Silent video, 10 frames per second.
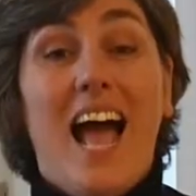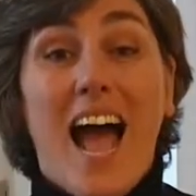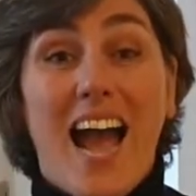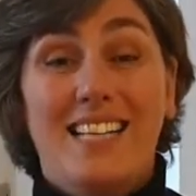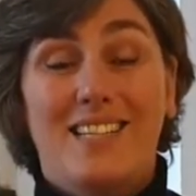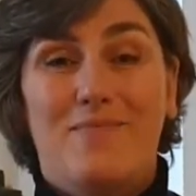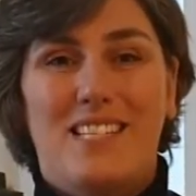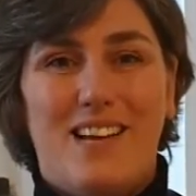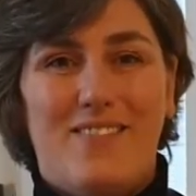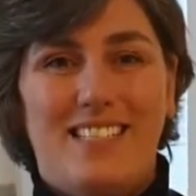Item
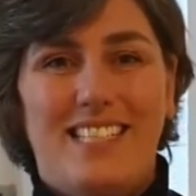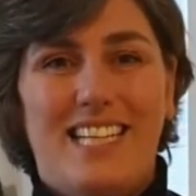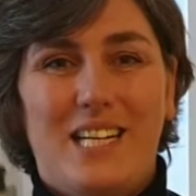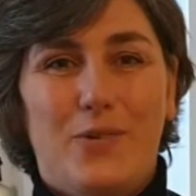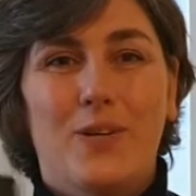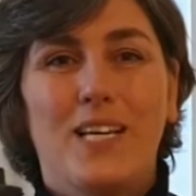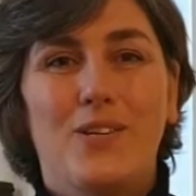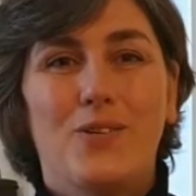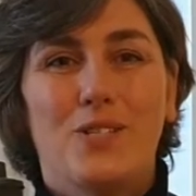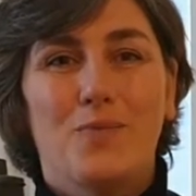17,
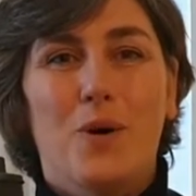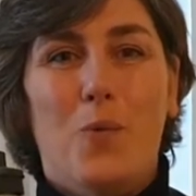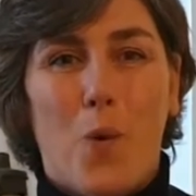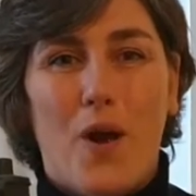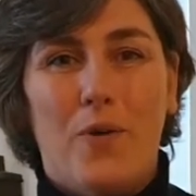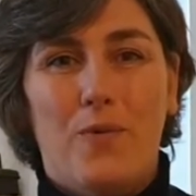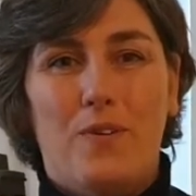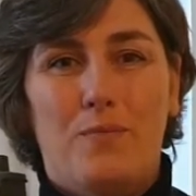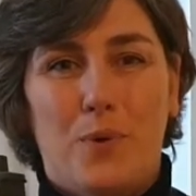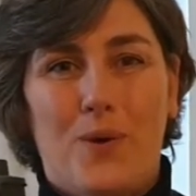reusable water
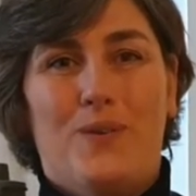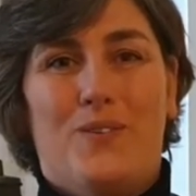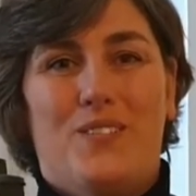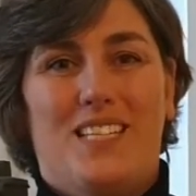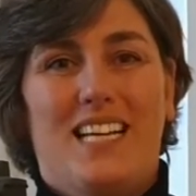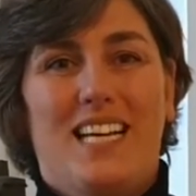bottles.